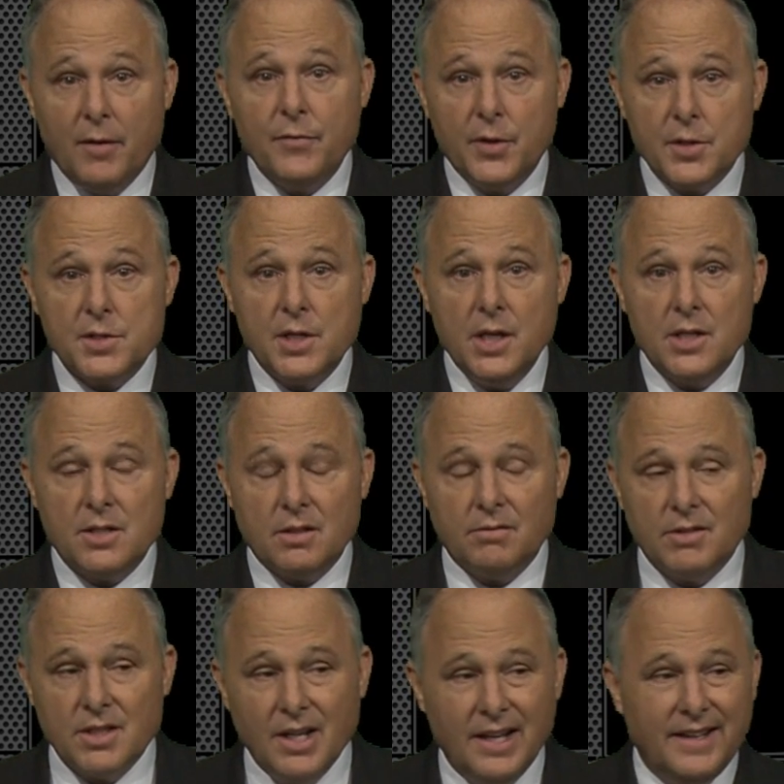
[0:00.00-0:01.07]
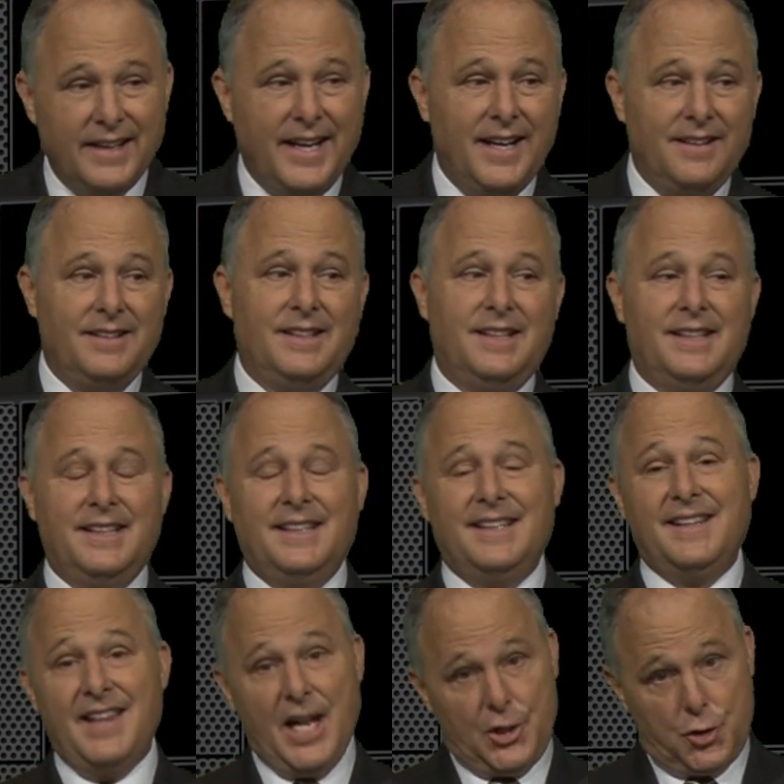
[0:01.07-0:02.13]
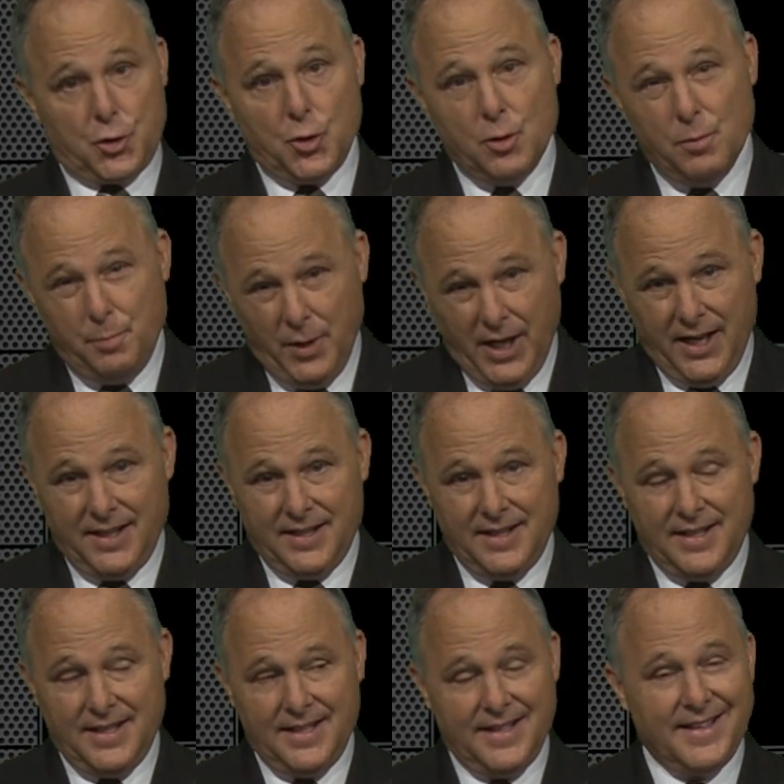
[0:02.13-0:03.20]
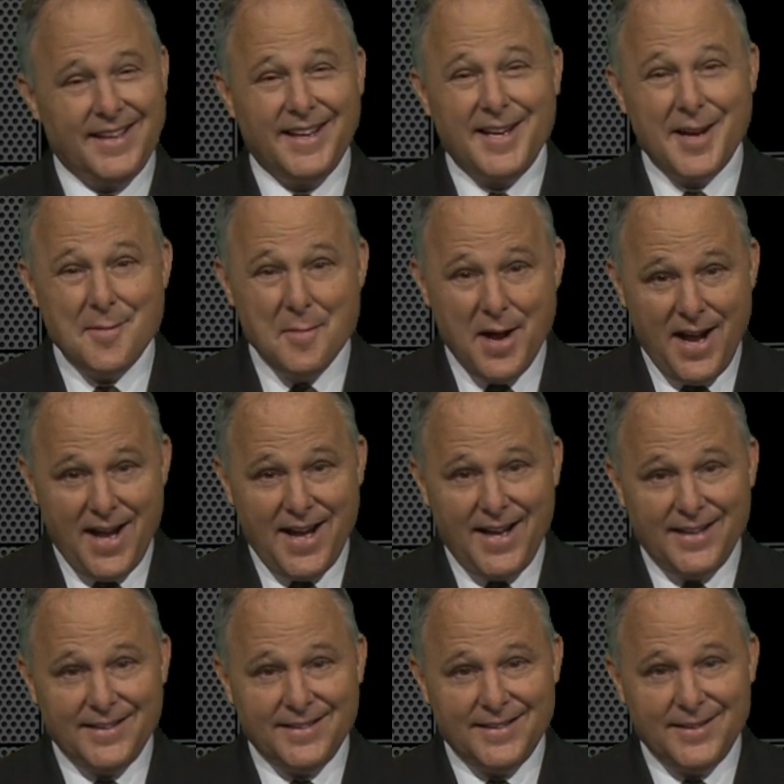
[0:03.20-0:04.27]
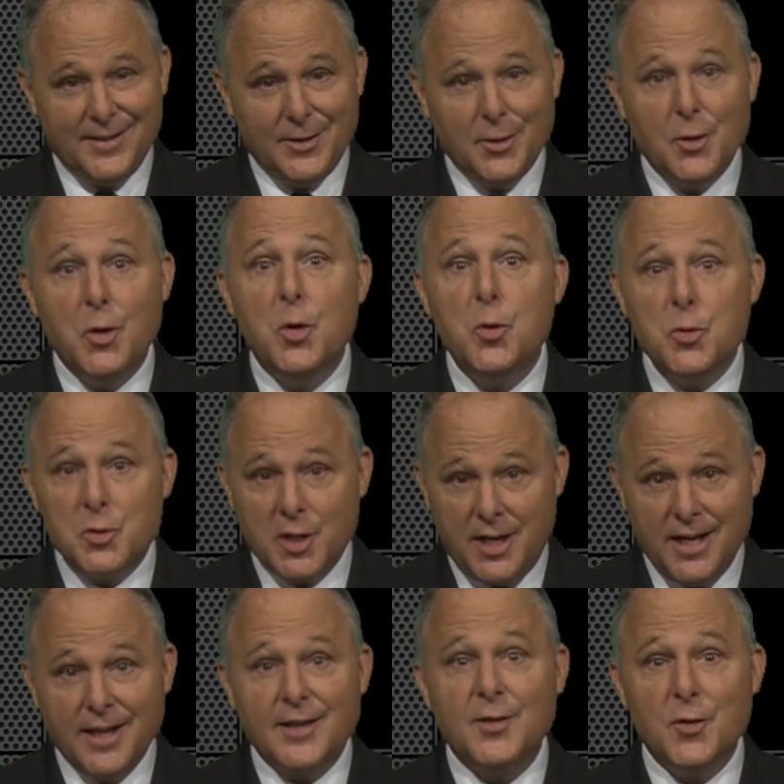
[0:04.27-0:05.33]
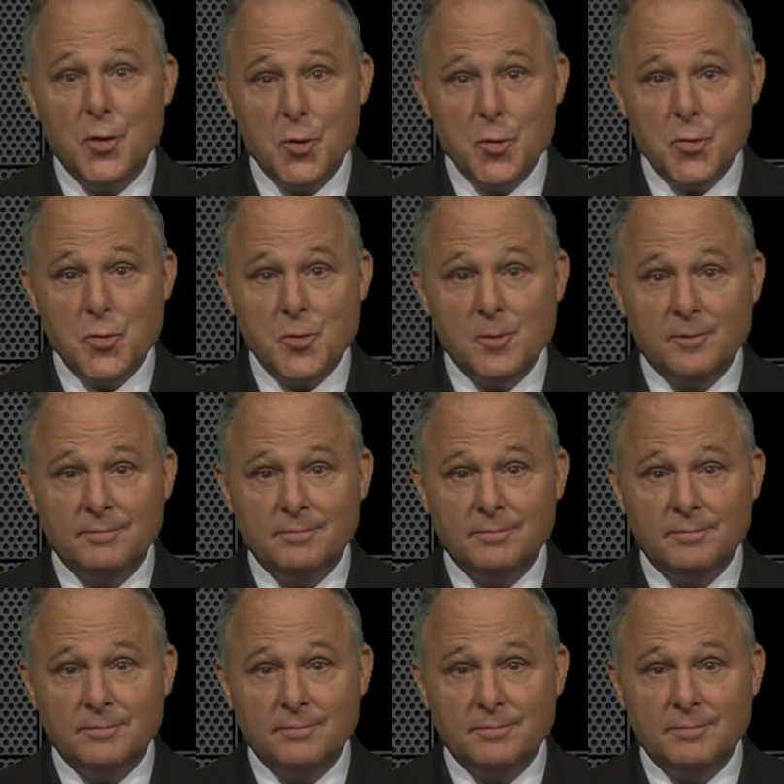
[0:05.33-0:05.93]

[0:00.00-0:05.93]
of their seasons. Now, that's true, but come on, who's kidding who?